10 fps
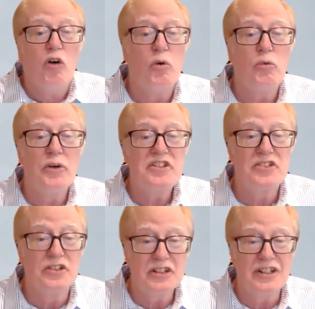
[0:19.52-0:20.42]
What we
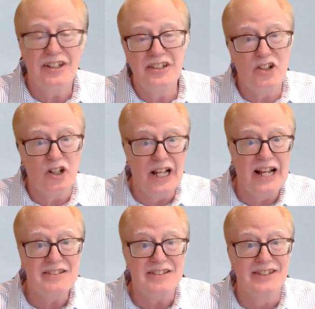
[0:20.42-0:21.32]
took in our
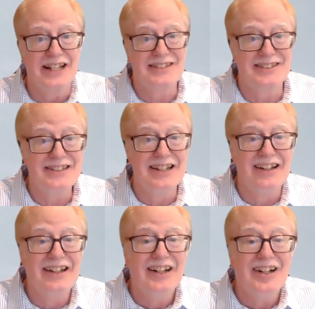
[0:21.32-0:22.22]
last lesson
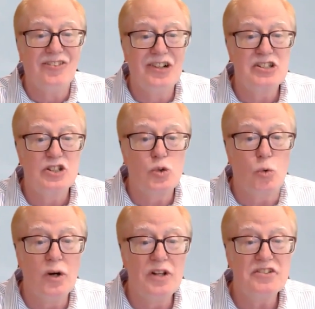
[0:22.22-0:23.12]
was
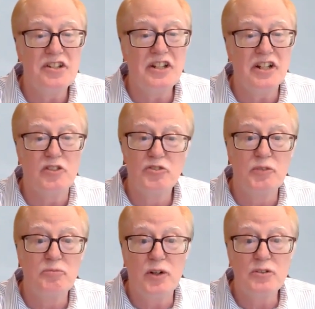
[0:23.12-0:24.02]
20 of
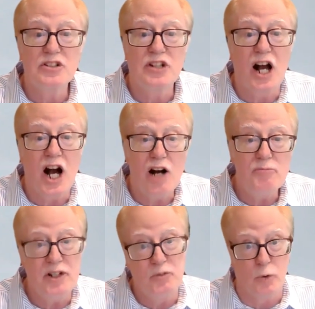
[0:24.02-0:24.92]
the most
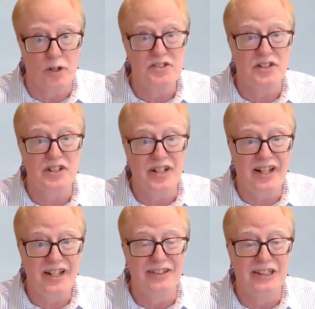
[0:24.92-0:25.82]
common words in
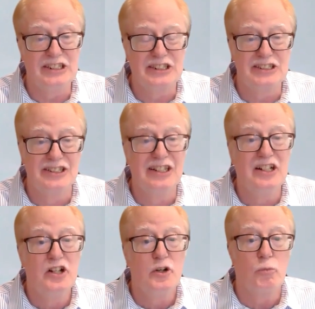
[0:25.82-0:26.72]
English,
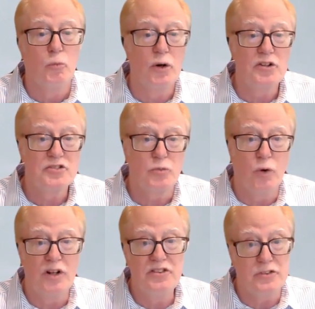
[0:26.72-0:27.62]
words
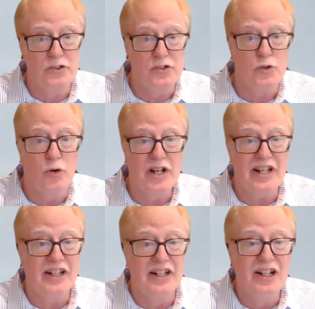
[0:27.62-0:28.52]
1 through
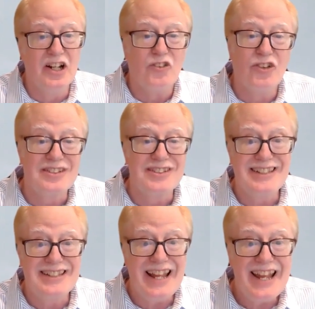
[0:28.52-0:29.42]
20. Well,
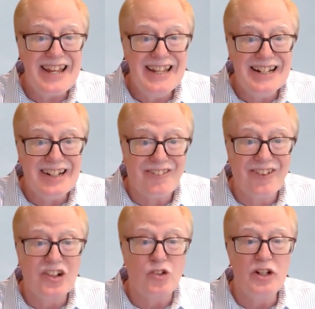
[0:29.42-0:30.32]
today
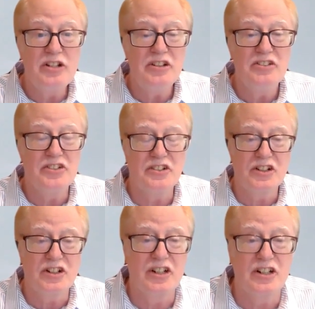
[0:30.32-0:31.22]
we're going to
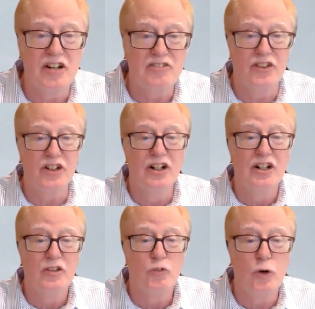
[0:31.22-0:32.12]
cover
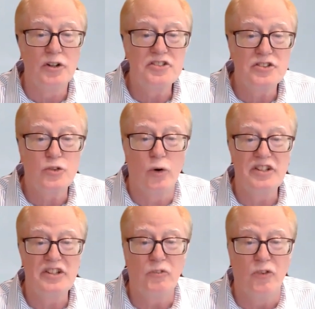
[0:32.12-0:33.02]
words
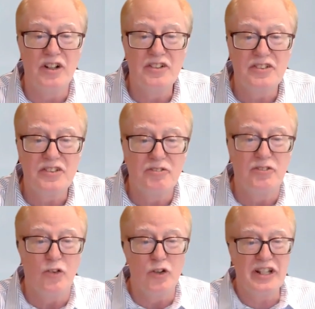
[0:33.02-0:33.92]
21 to
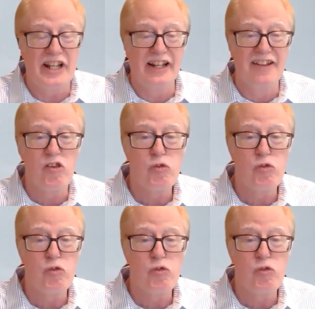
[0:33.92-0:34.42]
40.